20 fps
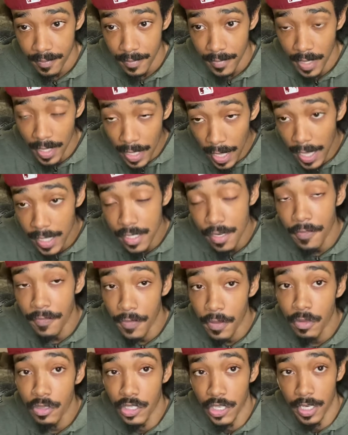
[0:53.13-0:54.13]
He has a
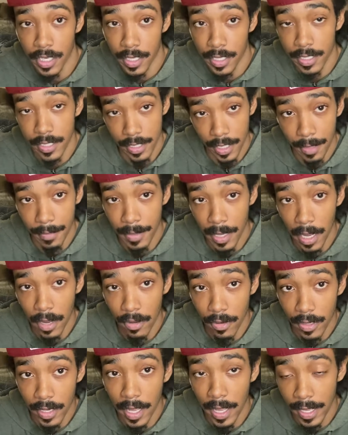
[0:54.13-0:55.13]
future in this. I'm not
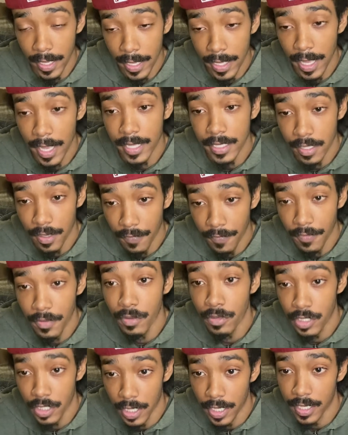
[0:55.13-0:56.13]
gonna lie. He has a
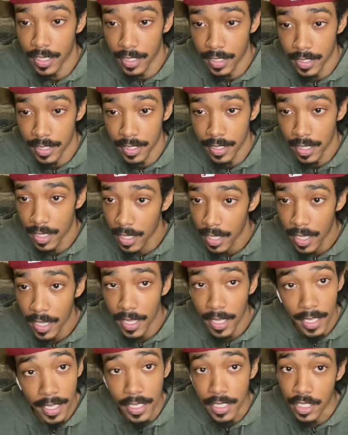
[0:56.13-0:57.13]
future in this.
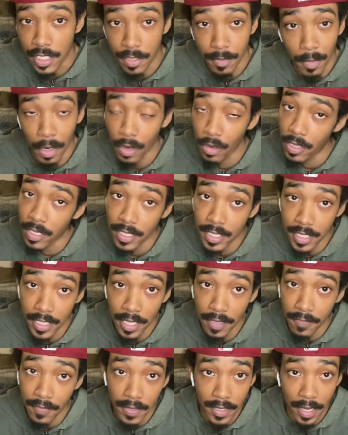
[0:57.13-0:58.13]
He's smoking
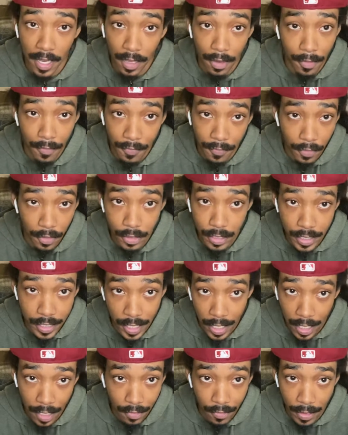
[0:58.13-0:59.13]
Stephen A on first
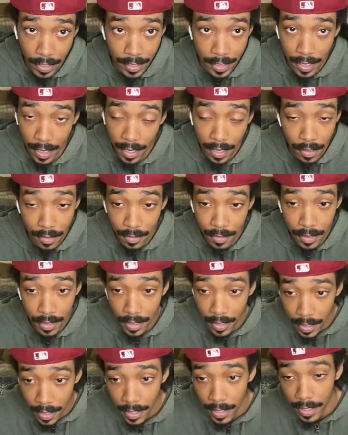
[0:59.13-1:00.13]
take right now
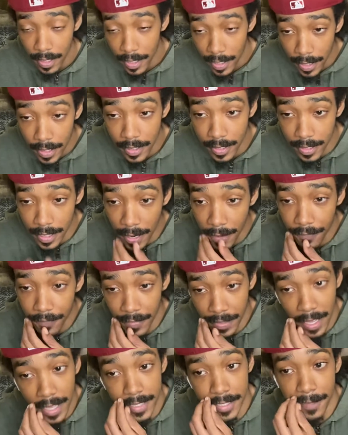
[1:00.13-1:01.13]
he
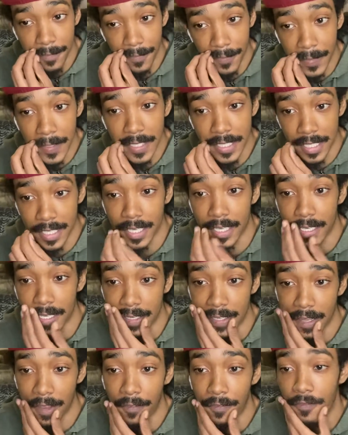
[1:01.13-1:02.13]
definitely has a future
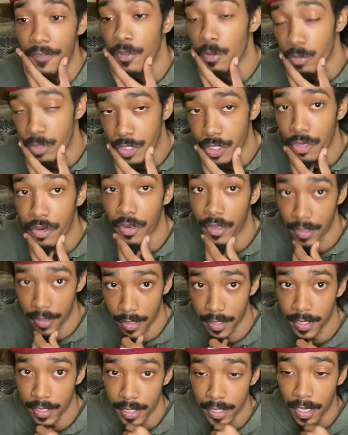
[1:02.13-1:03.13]
in a future in
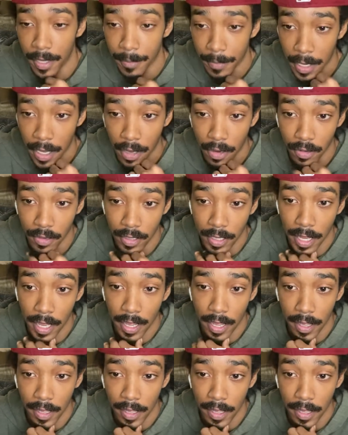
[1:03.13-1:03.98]
this. I'm not gonna lie.